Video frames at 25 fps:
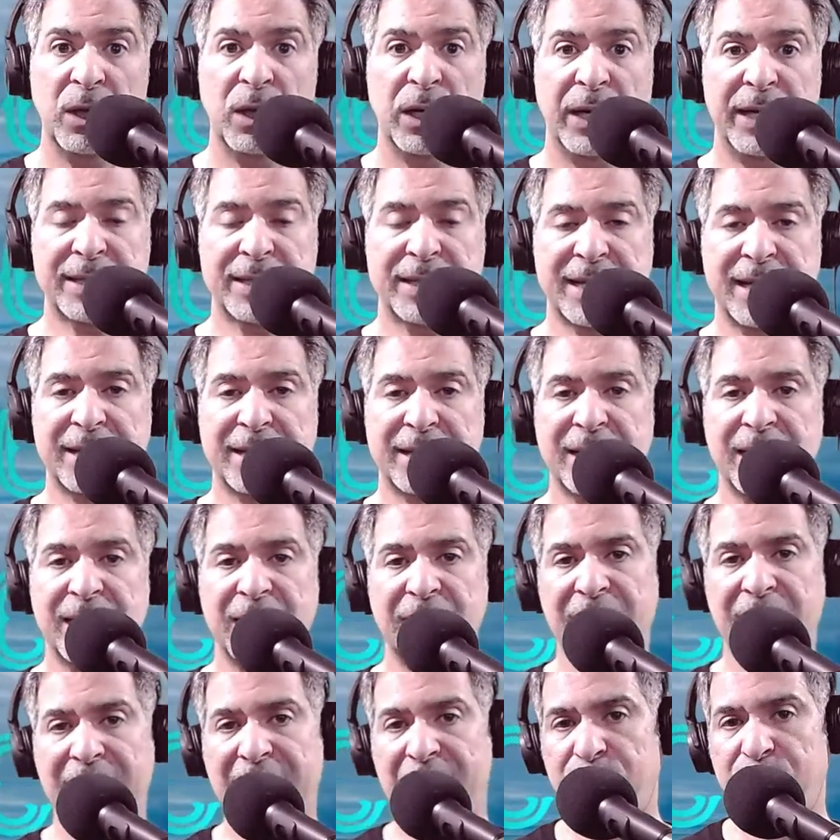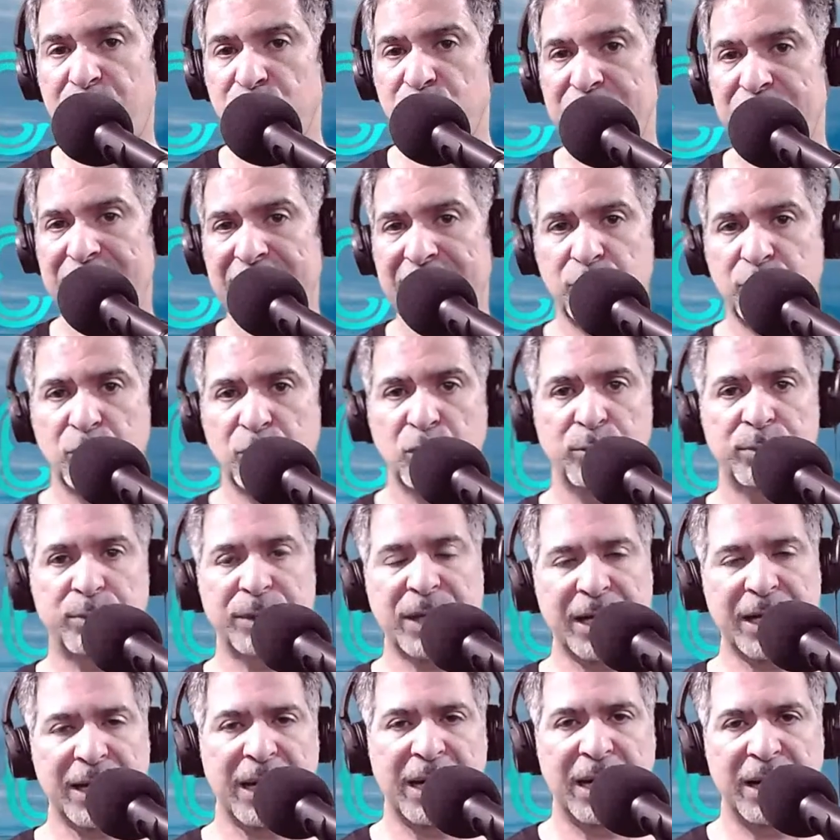It's at
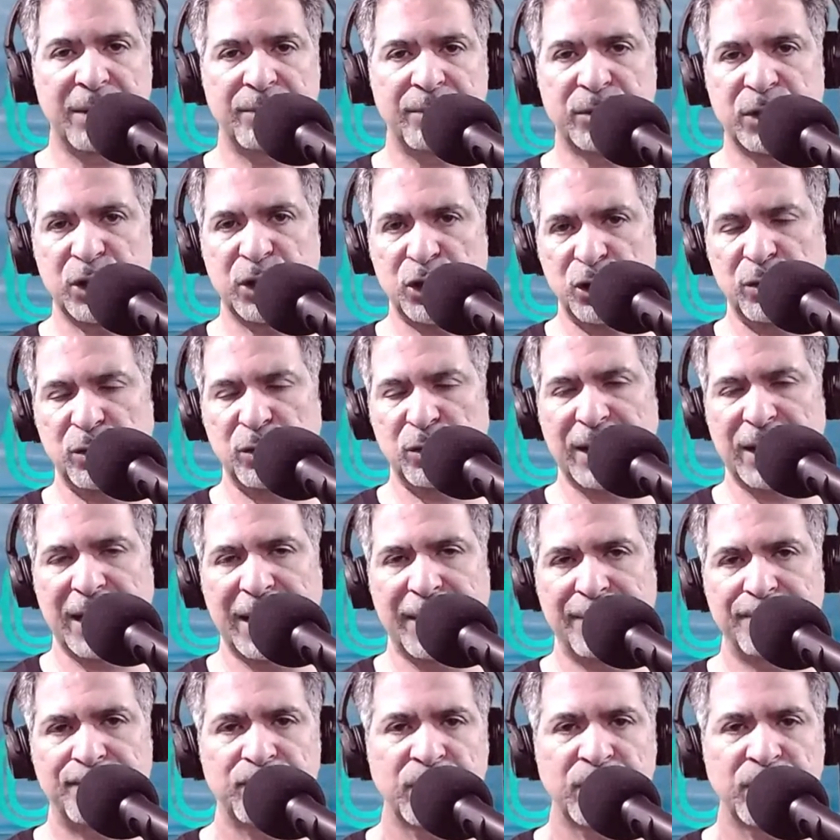applerehabgroup.com to do that.